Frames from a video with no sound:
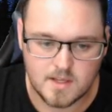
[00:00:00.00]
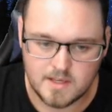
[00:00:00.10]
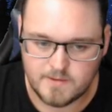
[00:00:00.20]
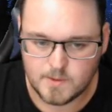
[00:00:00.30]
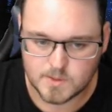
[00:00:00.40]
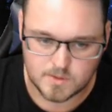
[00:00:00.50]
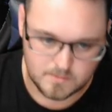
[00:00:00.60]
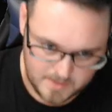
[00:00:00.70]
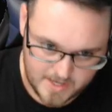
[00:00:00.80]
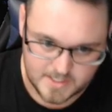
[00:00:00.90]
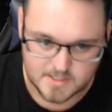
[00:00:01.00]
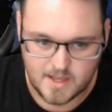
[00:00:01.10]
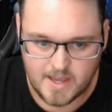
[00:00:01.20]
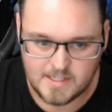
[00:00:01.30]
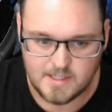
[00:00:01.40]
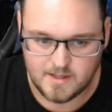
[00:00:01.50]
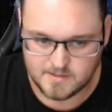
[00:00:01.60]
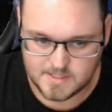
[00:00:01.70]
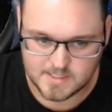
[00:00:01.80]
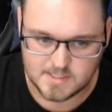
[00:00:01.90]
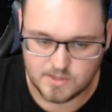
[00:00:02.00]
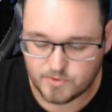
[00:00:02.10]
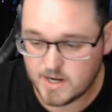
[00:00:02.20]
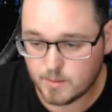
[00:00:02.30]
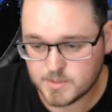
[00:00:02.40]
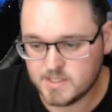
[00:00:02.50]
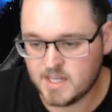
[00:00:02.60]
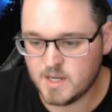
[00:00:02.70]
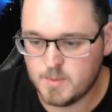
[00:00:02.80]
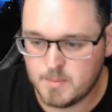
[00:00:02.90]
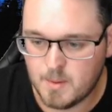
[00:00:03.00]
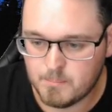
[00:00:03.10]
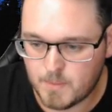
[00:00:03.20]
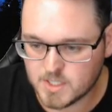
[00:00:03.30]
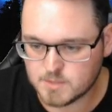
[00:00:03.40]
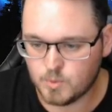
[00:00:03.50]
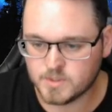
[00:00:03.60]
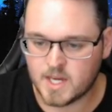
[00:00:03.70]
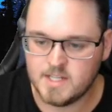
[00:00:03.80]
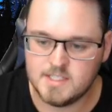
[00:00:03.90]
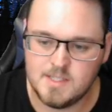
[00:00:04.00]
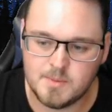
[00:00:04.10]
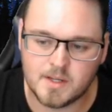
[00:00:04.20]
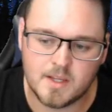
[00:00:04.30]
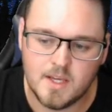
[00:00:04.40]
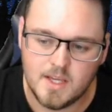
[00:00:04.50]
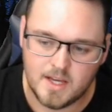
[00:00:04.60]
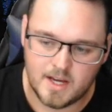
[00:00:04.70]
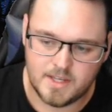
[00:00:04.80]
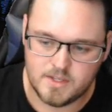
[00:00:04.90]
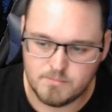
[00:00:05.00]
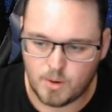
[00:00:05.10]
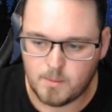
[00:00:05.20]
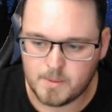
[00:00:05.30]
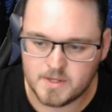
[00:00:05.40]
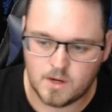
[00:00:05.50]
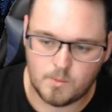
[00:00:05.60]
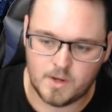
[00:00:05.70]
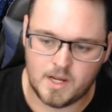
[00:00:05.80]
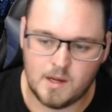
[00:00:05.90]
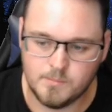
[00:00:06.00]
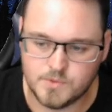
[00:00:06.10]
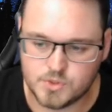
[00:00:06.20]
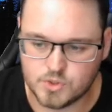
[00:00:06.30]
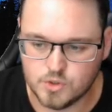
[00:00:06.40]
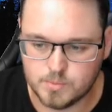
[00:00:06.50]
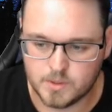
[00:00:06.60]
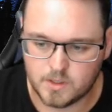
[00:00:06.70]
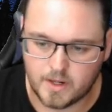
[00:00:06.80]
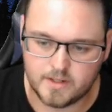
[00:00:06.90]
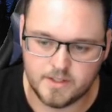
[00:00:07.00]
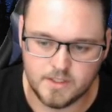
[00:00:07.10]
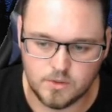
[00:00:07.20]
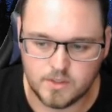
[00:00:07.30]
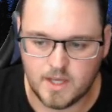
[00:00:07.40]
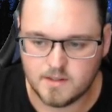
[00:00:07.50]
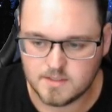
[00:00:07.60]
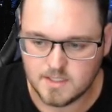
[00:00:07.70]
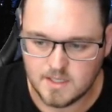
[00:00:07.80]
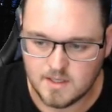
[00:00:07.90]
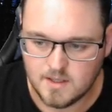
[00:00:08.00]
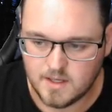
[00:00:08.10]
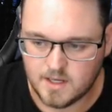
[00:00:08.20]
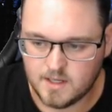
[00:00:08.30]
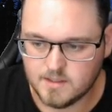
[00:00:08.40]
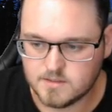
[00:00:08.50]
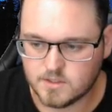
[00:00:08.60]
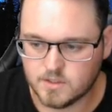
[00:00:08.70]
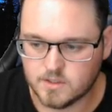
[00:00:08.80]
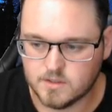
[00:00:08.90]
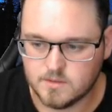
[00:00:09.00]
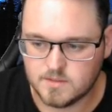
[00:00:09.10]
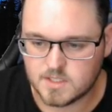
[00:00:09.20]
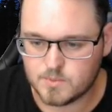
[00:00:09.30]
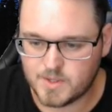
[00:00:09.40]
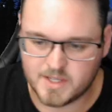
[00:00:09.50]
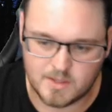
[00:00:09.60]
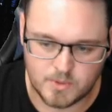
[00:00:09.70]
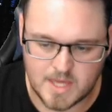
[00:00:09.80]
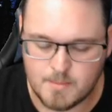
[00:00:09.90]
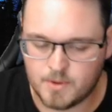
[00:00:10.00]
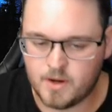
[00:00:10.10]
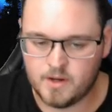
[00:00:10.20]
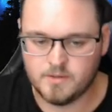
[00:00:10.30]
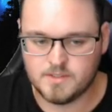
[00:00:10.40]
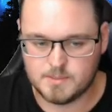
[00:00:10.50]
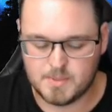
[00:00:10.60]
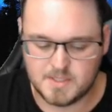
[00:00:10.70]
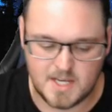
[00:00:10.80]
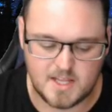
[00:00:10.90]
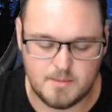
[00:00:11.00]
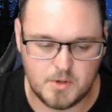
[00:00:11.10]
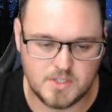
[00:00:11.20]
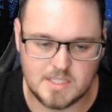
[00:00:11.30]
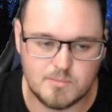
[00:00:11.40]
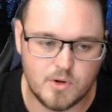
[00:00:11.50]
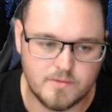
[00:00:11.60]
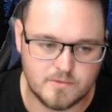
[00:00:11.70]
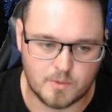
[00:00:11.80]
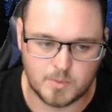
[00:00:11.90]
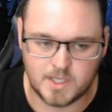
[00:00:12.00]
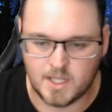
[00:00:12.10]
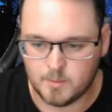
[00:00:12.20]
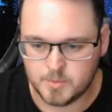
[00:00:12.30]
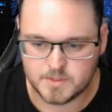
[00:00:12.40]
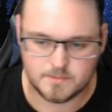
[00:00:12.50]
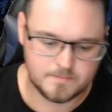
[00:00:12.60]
If he was at his 63 option, then he'd be much more tasty, but probably not one I'm super likely to look at. So just want to keep an eye on, particularly because he's moved from clubs.